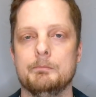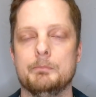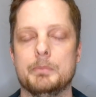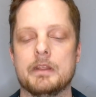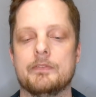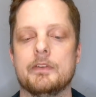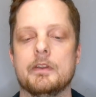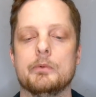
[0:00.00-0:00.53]
but
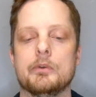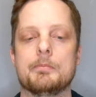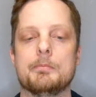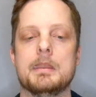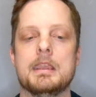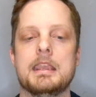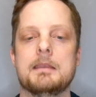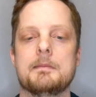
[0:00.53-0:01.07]
if it was
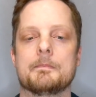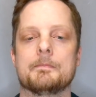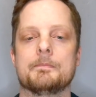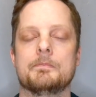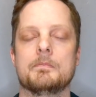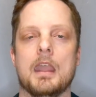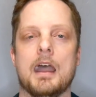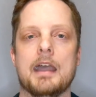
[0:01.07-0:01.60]
me,
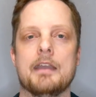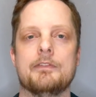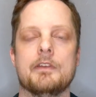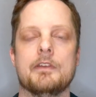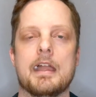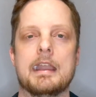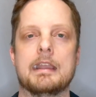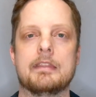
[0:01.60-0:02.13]
I
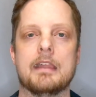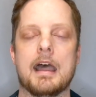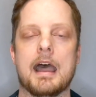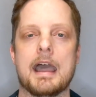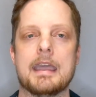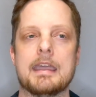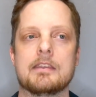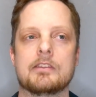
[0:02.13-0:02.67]
feel like the
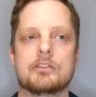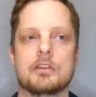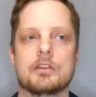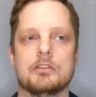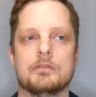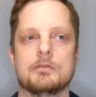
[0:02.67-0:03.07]
highest